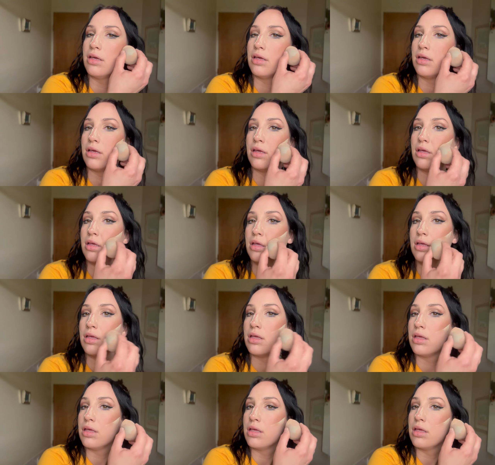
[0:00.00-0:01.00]

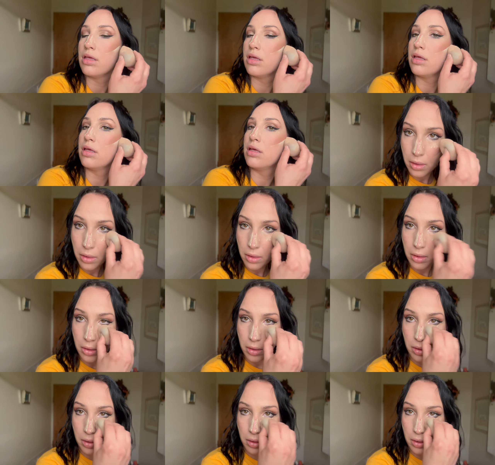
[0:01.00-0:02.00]

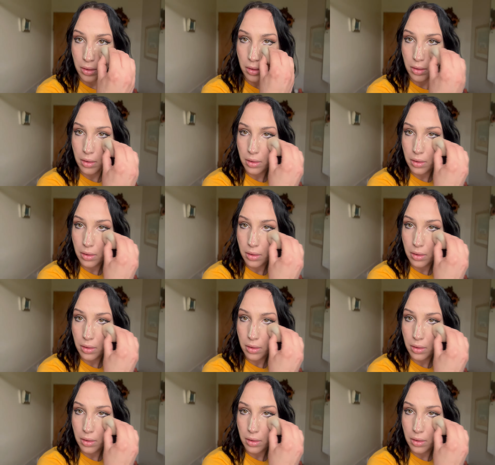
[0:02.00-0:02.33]
No one is speaking in this clip.